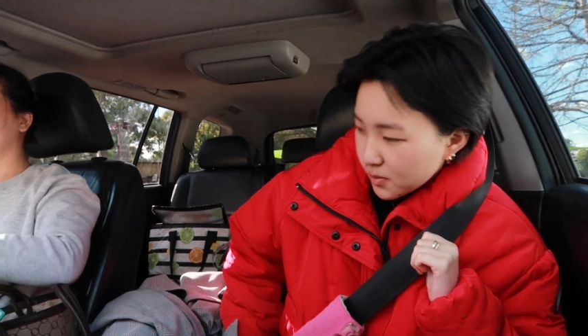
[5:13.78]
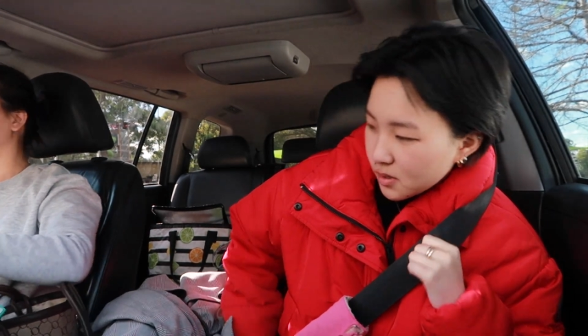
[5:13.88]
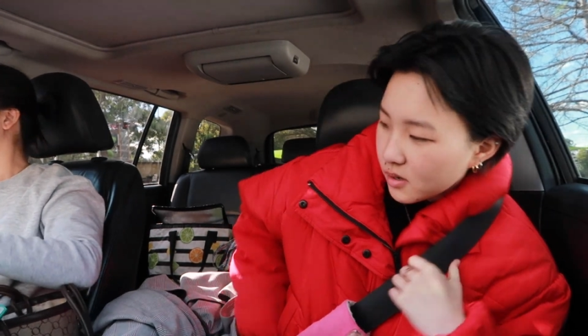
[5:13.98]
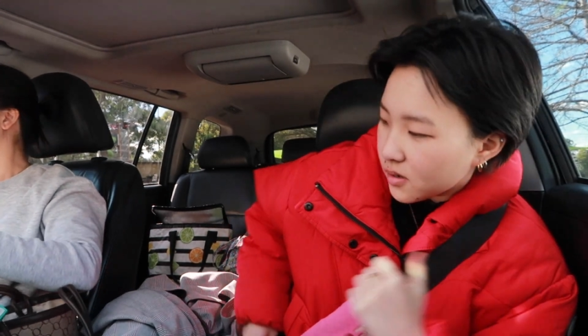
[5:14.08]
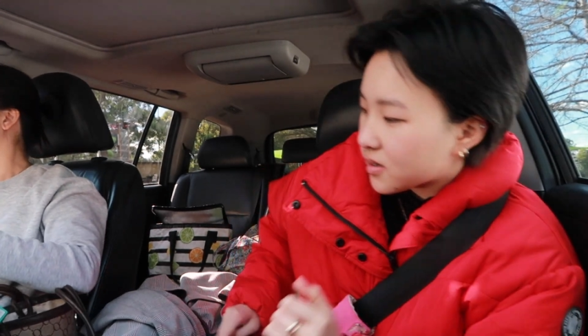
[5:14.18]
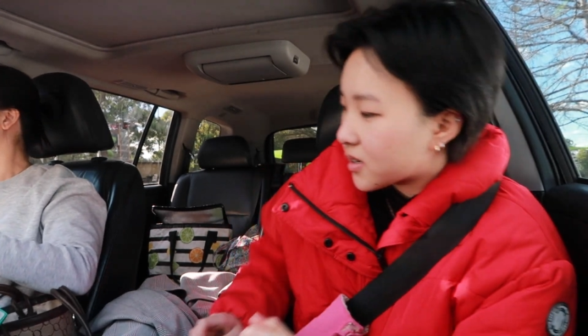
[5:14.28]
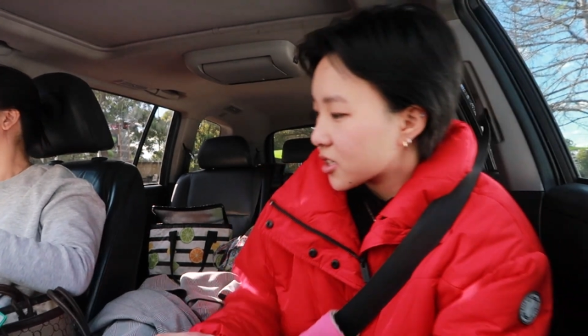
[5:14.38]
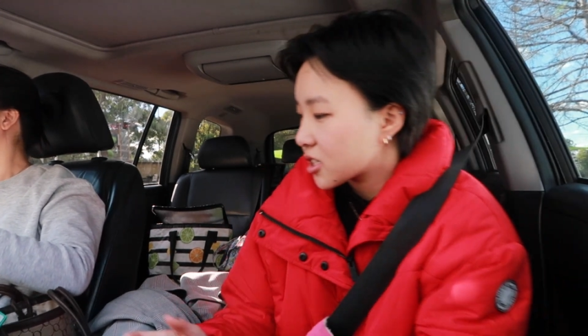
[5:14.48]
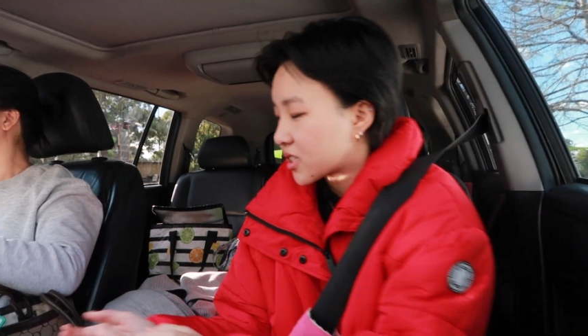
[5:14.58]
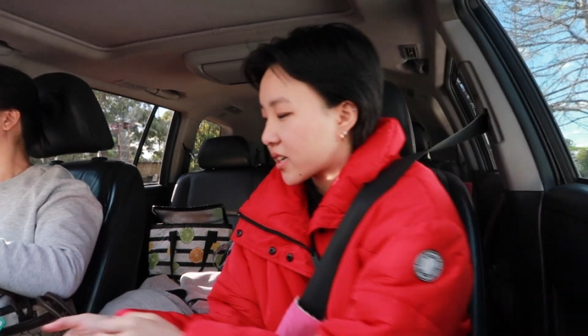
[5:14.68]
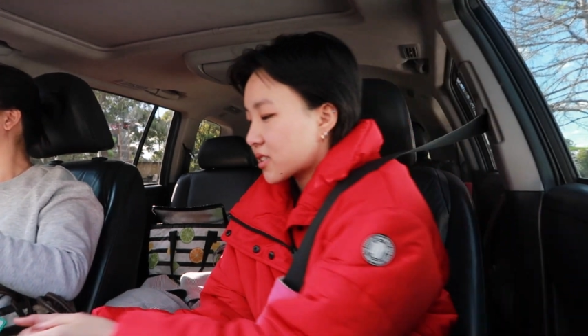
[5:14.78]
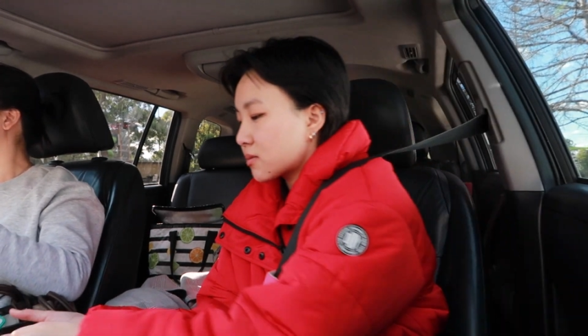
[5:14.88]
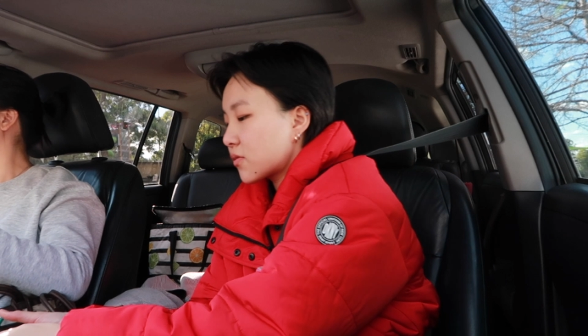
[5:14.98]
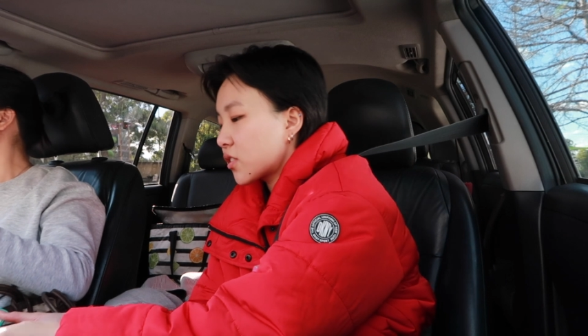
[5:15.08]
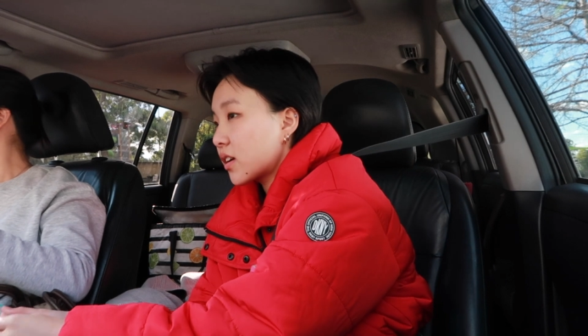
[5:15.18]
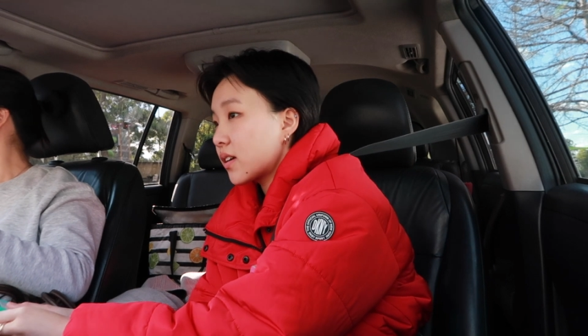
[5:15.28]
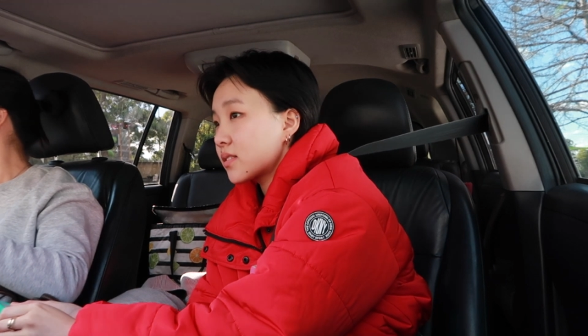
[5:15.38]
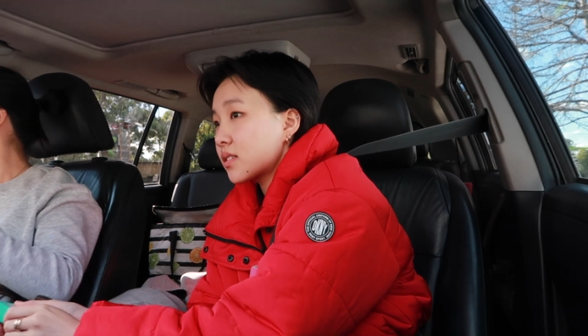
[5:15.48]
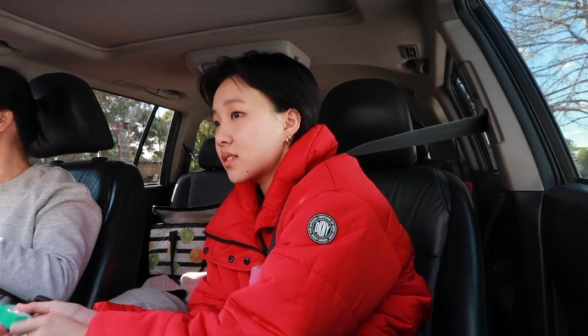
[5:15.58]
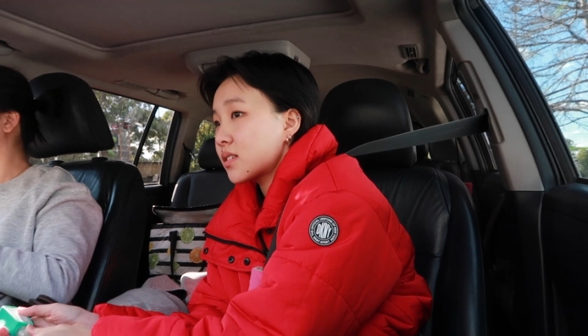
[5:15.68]
Oh, I should take some of your
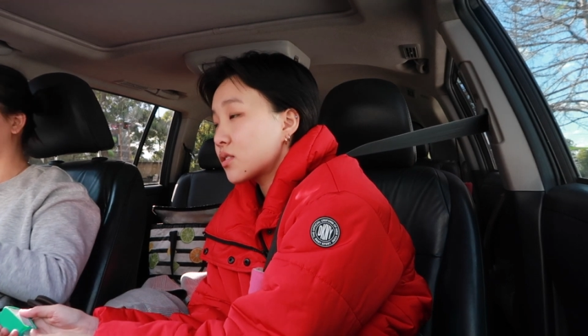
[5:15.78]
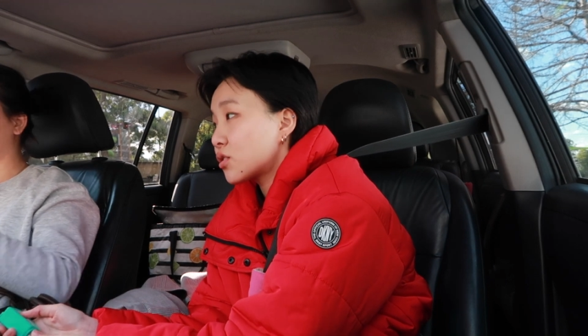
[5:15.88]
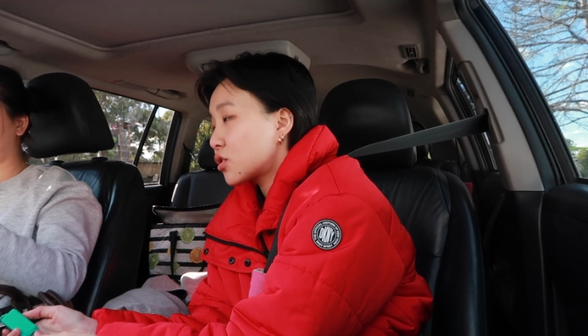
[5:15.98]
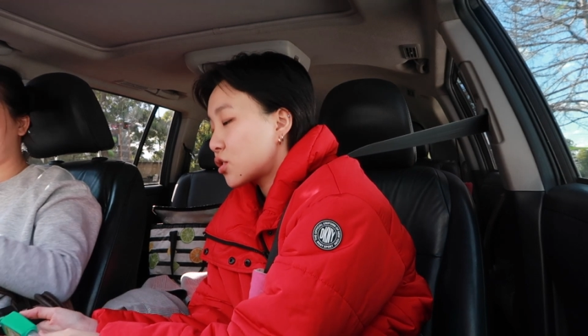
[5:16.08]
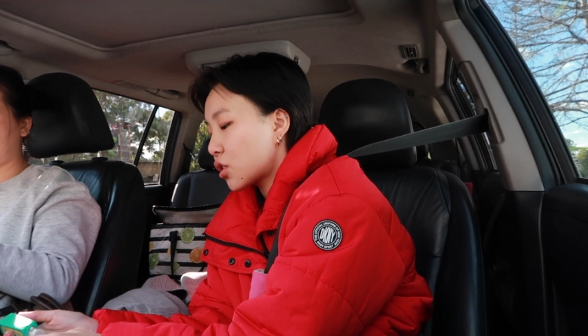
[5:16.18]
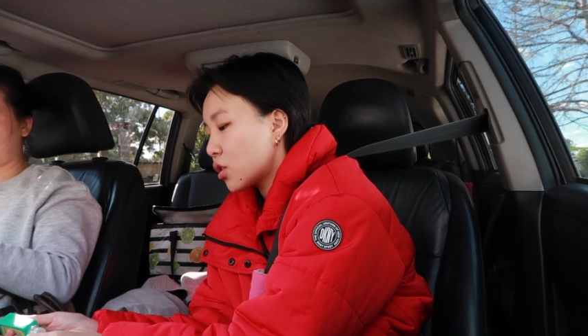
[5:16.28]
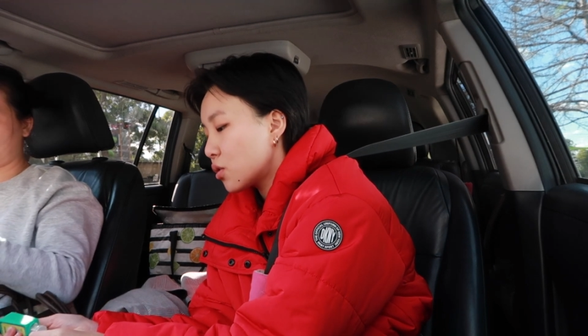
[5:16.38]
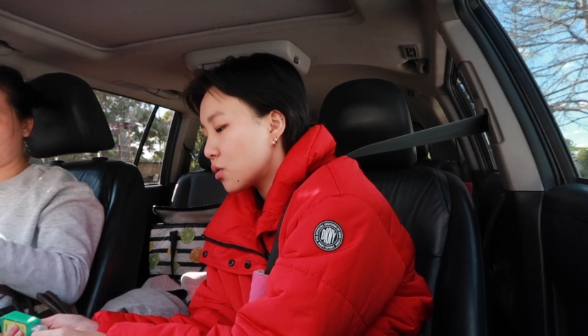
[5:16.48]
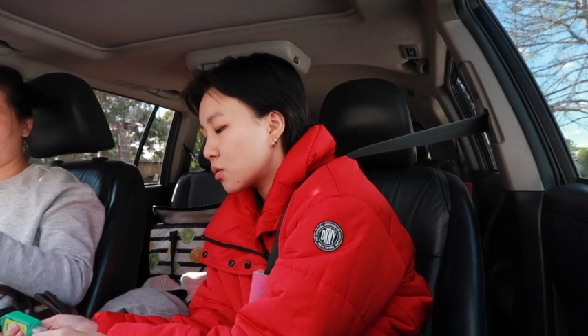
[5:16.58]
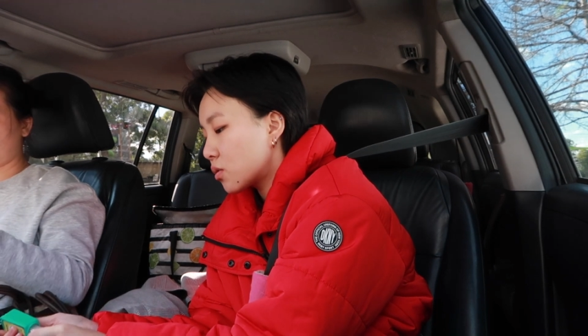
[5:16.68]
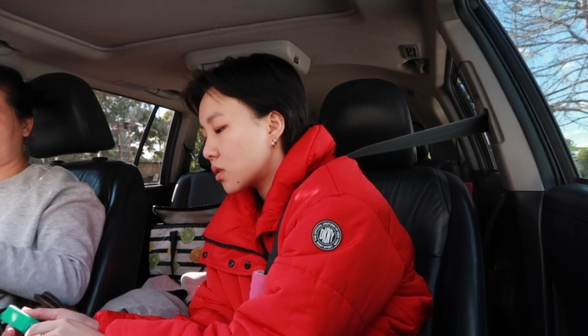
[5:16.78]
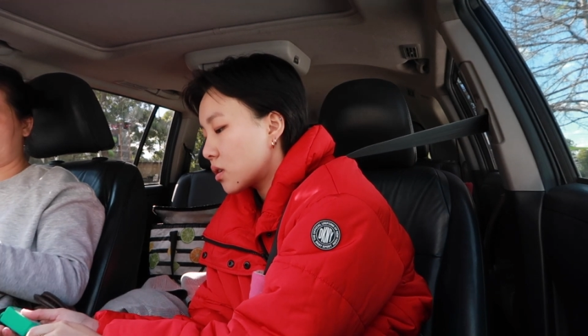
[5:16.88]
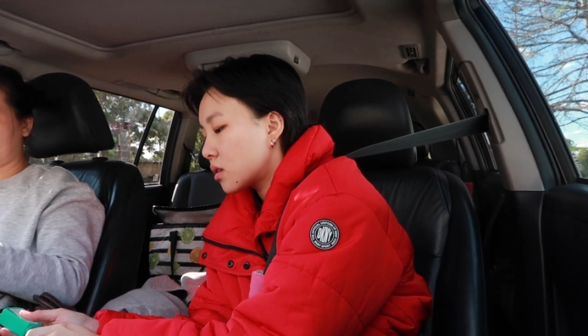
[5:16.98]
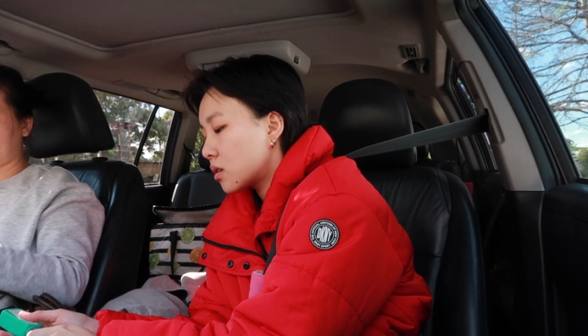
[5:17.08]
hands. I don't know.